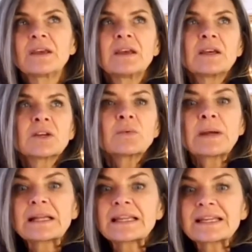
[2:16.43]

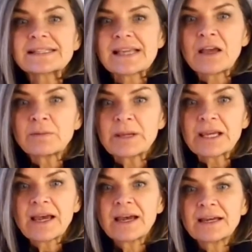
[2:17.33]
quickly excelled
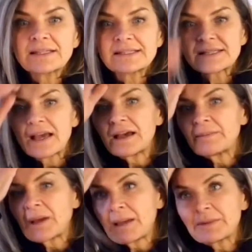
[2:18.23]
because
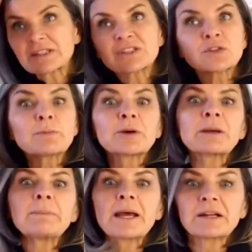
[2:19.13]
I'm a super
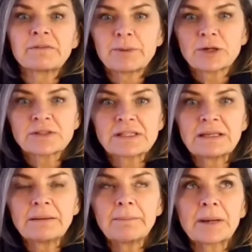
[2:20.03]
competitive
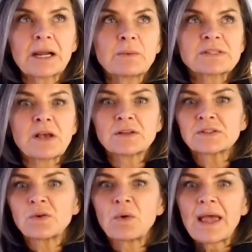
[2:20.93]
person, but I was
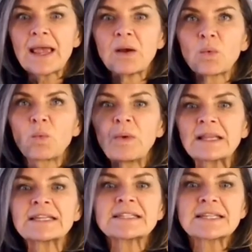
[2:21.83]
also
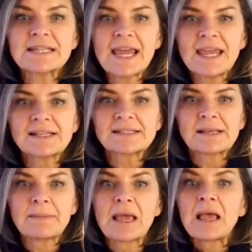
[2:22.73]
willing to take
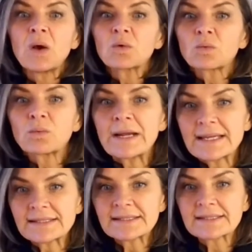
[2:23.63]
some
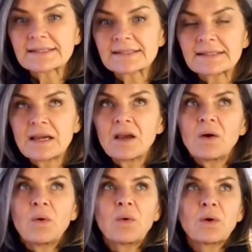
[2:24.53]
risks
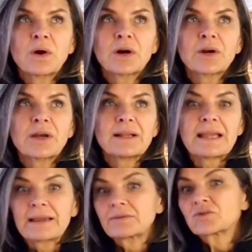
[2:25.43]
or
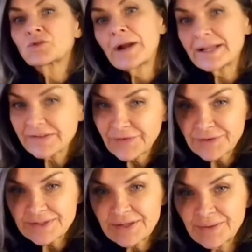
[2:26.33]
like
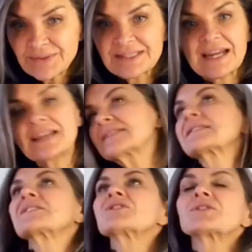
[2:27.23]
transfers in those days
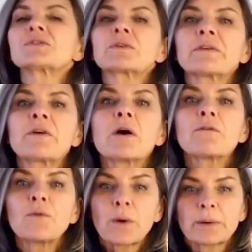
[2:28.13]
to sort of
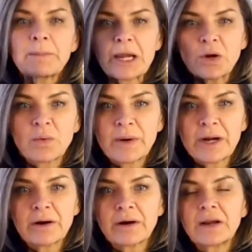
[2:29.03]
forward my
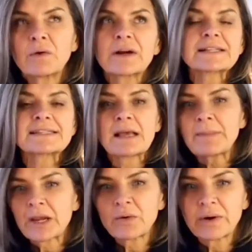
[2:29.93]
career or excel
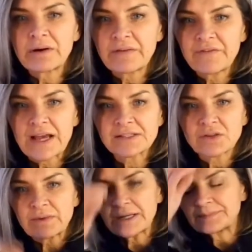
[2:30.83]
my career at a faster rate.